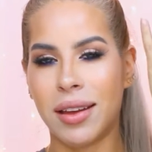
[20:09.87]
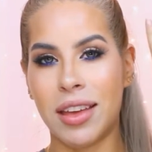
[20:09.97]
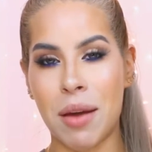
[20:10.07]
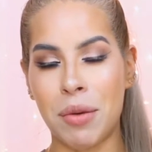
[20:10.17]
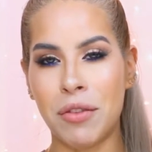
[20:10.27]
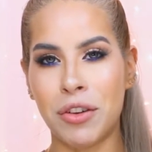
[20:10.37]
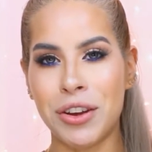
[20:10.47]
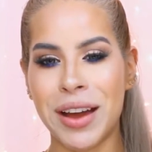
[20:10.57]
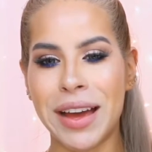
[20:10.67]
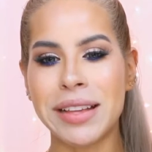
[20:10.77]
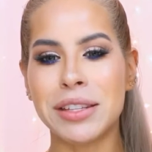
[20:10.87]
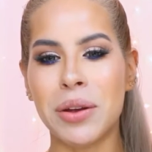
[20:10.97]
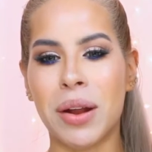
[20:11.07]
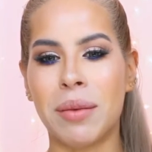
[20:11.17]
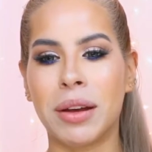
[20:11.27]
camera for you guys,
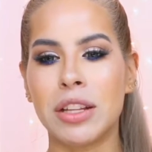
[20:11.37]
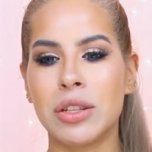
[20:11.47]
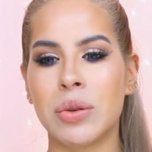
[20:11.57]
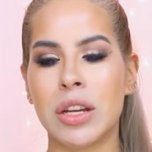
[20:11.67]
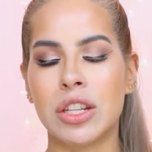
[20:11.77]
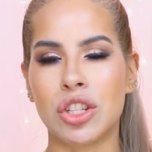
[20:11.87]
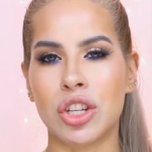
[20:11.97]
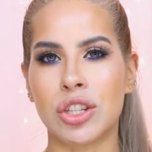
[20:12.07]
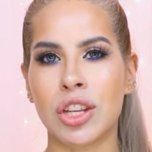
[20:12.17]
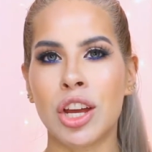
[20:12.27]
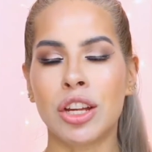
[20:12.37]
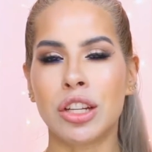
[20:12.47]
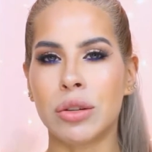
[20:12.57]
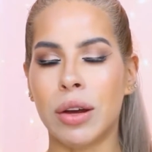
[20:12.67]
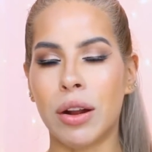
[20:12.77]
so what I'm gonna do is just
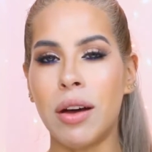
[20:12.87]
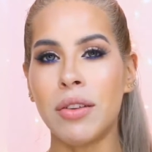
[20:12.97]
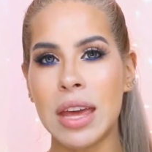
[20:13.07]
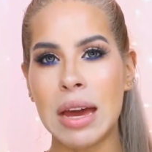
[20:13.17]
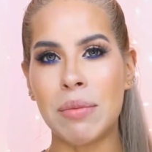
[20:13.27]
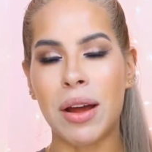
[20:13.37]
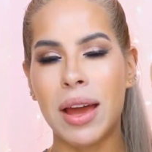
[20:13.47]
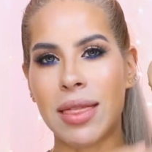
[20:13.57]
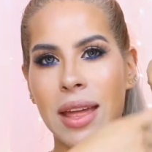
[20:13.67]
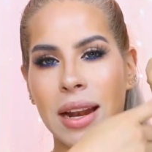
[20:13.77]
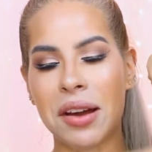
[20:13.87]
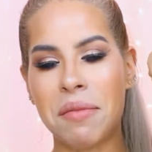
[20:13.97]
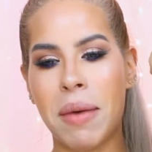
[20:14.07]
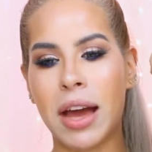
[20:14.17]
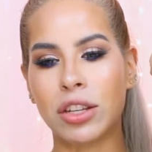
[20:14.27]
do it off camera and then
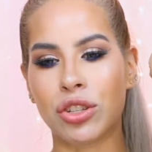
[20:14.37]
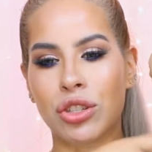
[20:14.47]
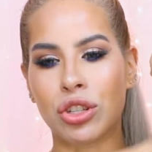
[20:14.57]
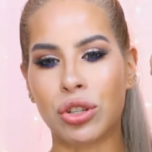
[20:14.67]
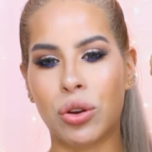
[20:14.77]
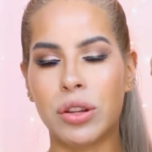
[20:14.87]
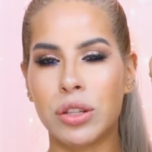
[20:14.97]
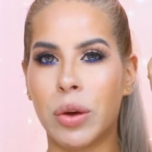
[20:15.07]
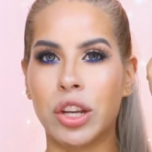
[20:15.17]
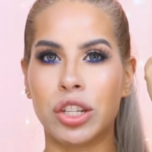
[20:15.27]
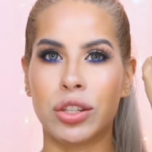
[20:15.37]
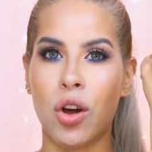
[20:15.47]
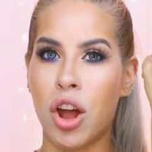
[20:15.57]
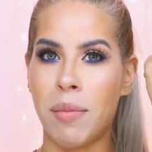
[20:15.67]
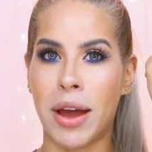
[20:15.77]
come back just to show the swatches
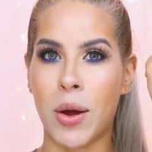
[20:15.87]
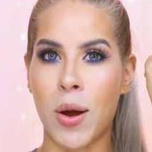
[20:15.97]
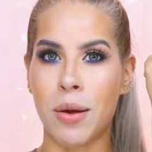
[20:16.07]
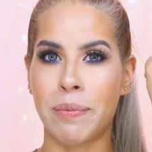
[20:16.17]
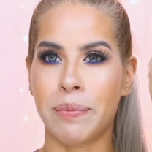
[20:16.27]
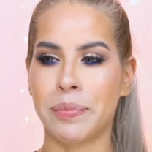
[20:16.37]
on my arm.